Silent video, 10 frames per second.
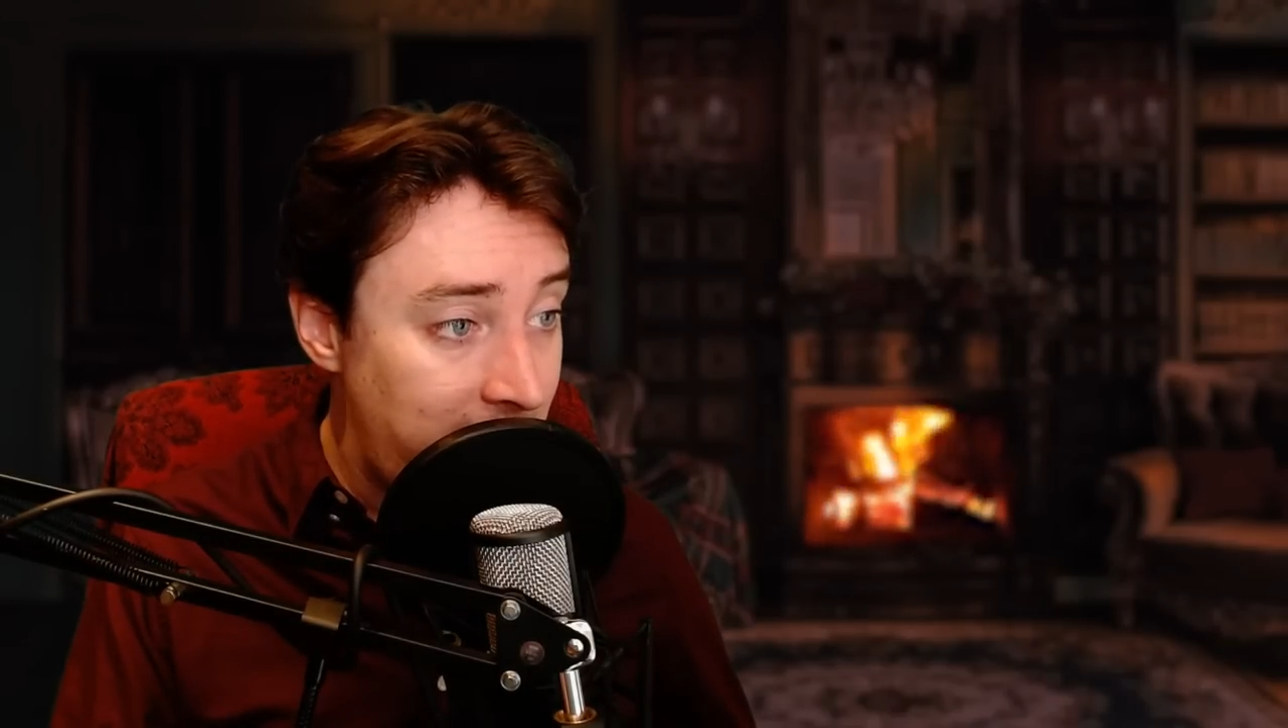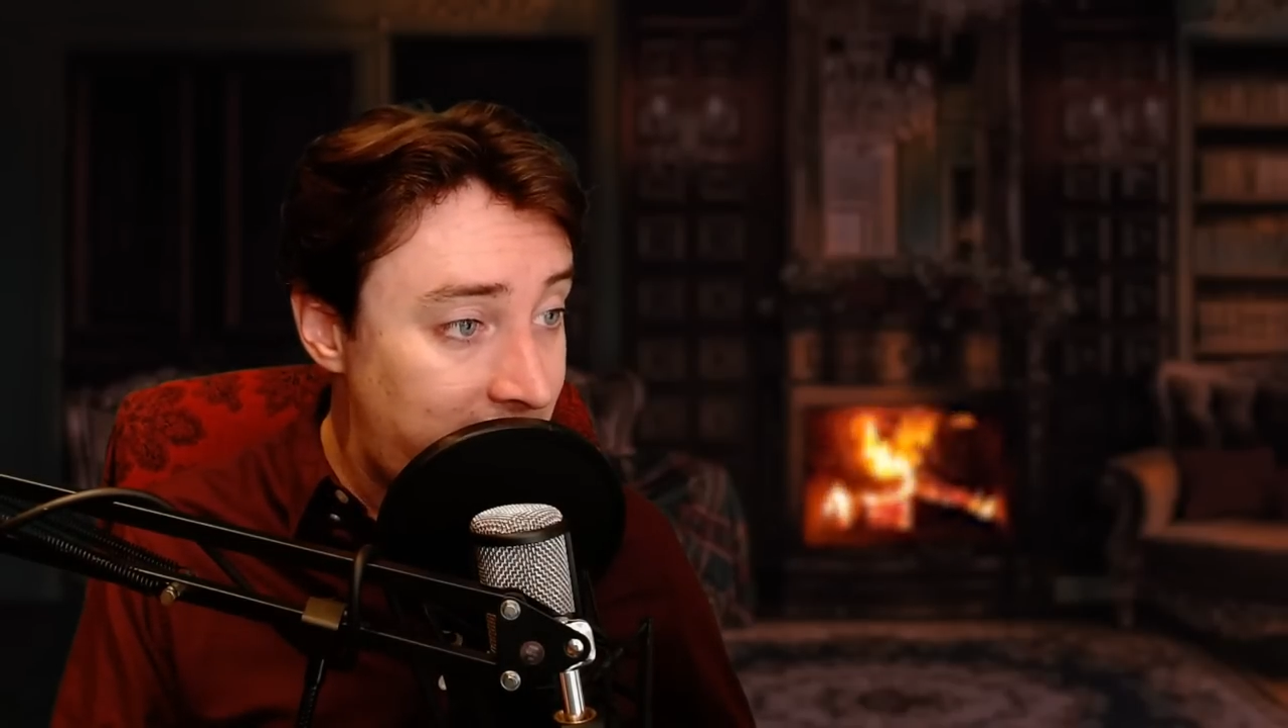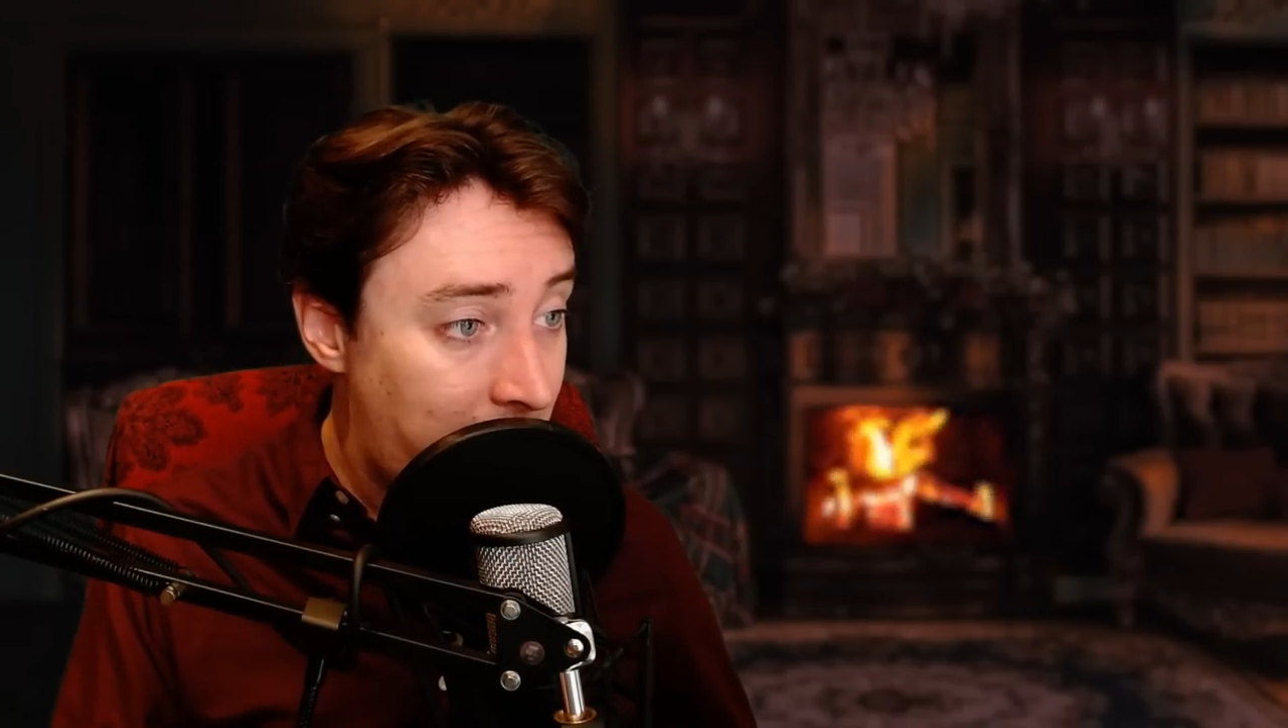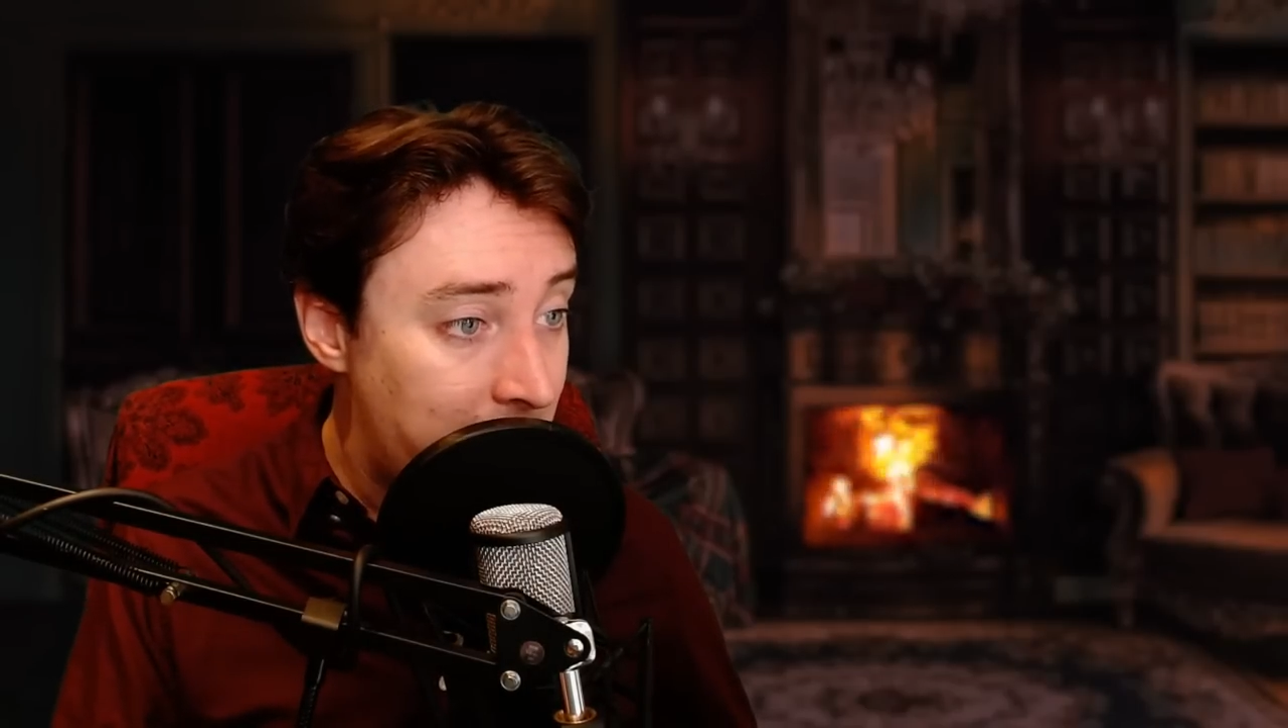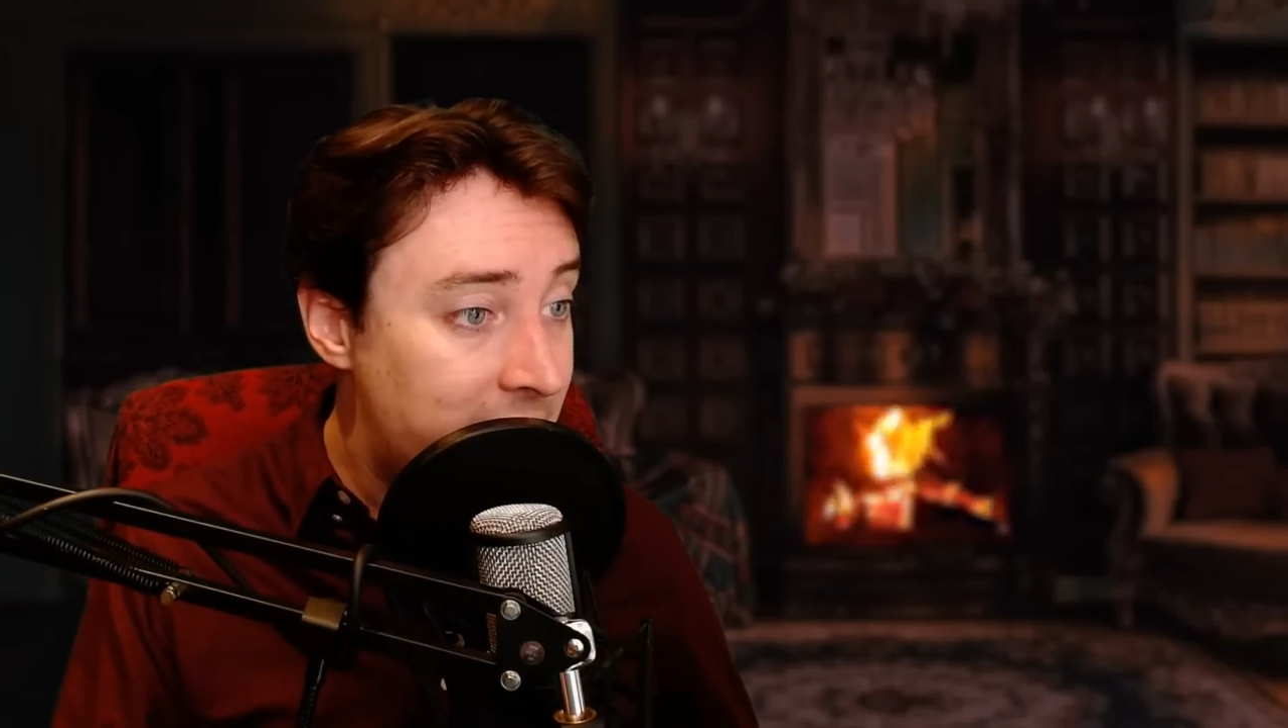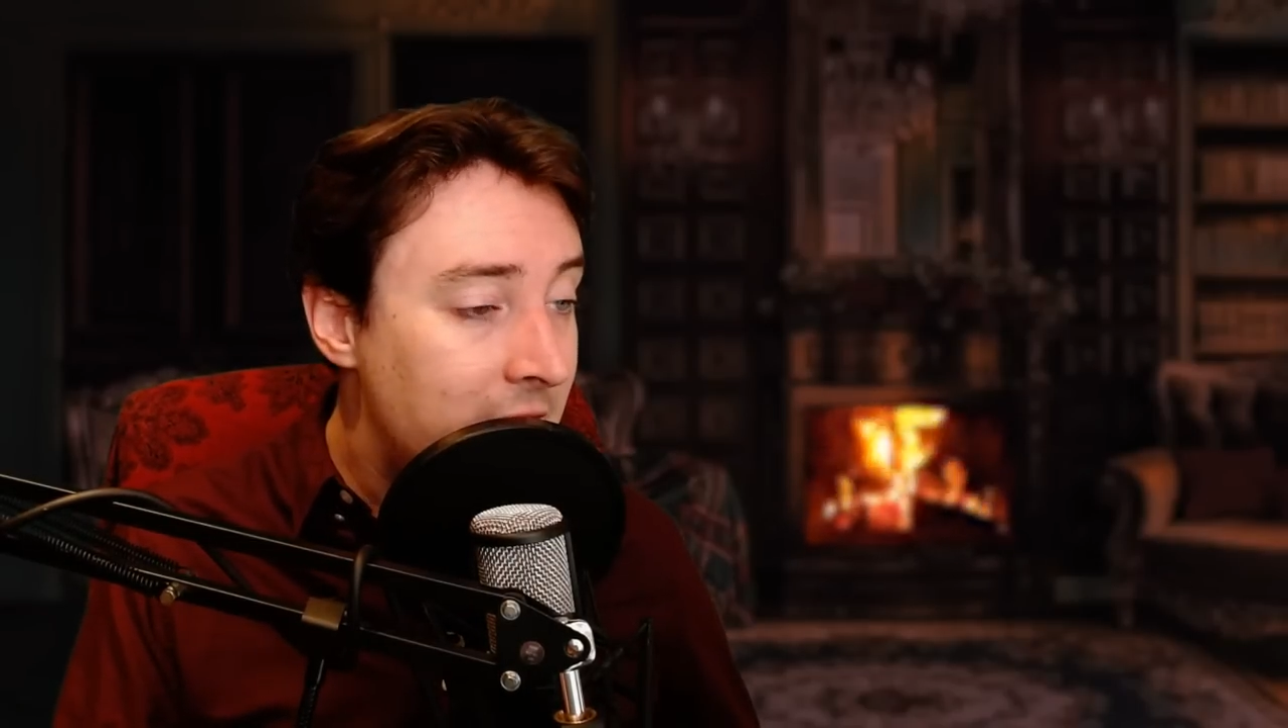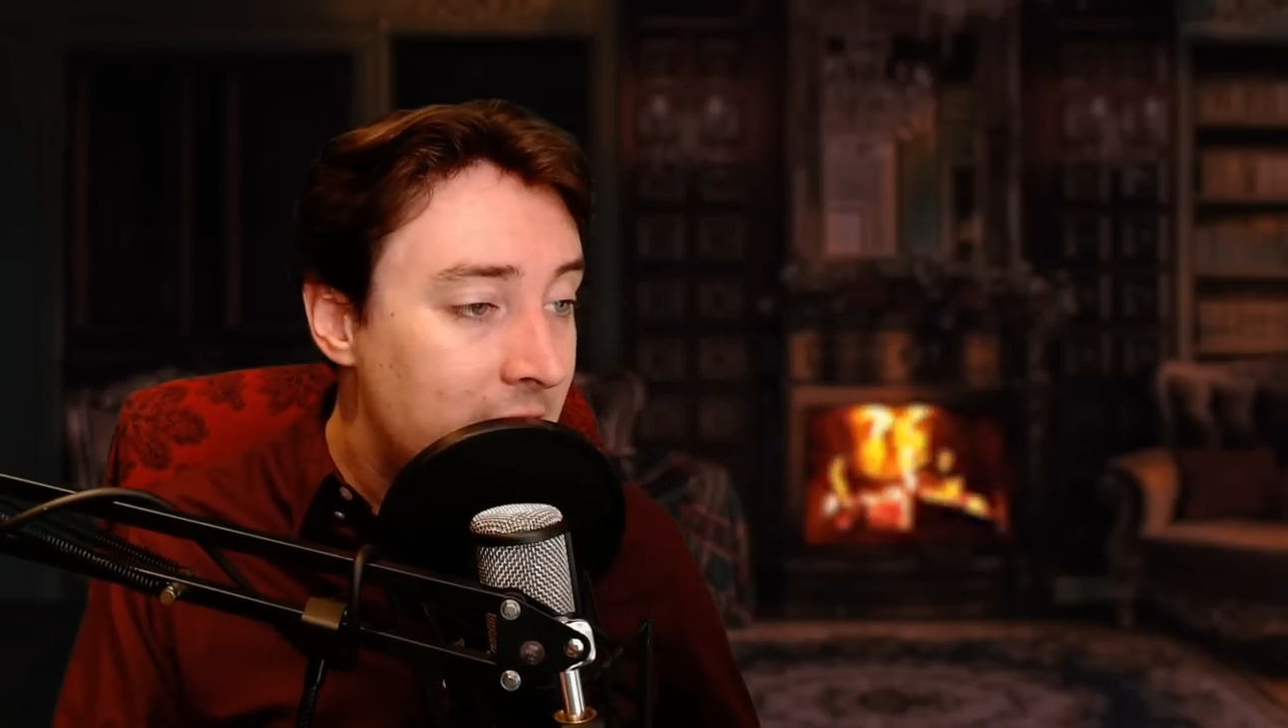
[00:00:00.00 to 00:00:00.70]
summers,